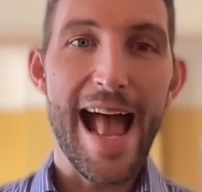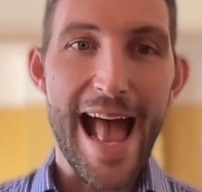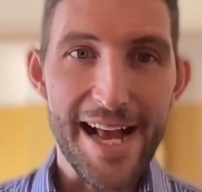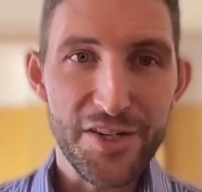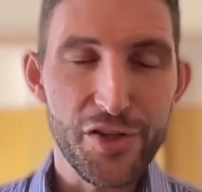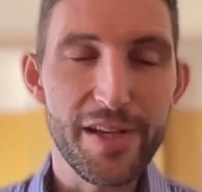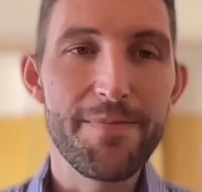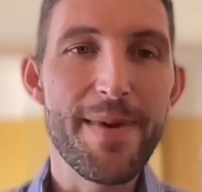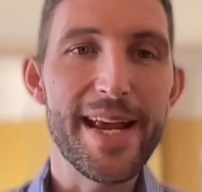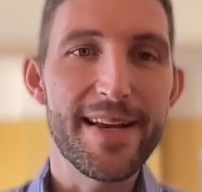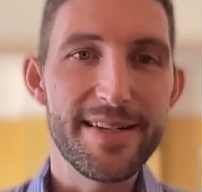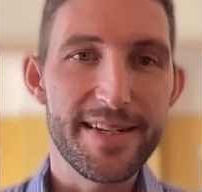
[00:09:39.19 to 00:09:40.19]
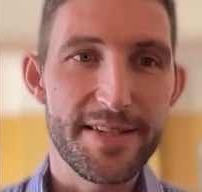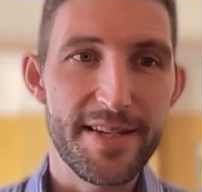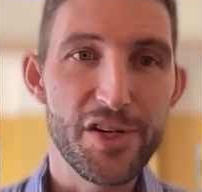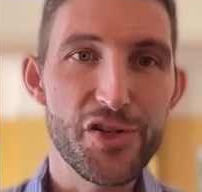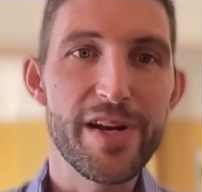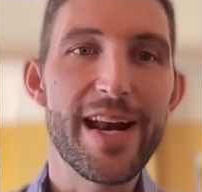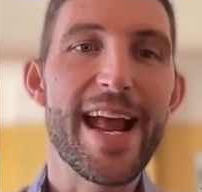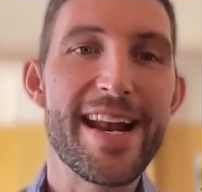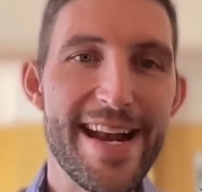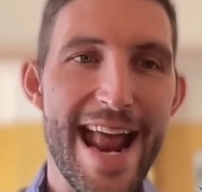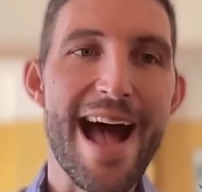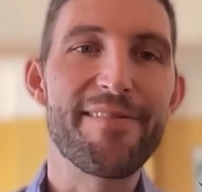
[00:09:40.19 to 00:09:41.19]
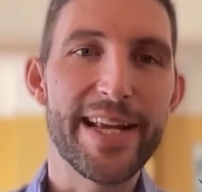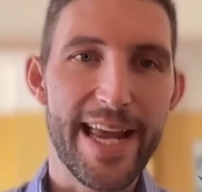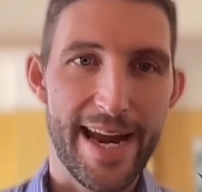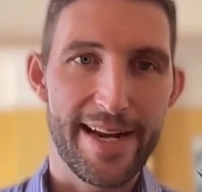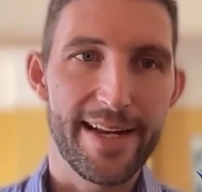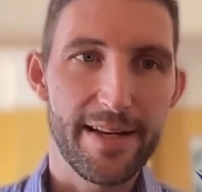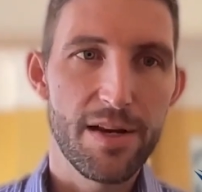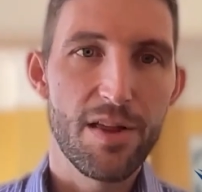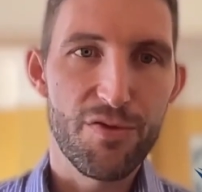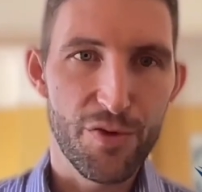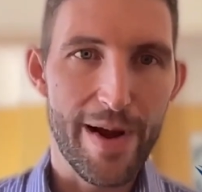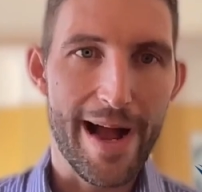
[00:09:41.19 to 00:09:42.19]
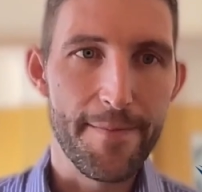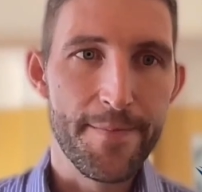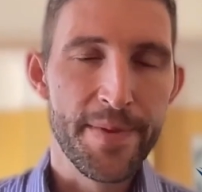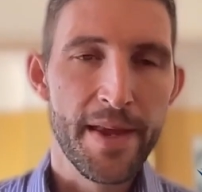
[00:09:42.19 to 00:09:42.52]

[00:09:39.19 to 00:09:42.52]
actually make a decision and navigate it throughout.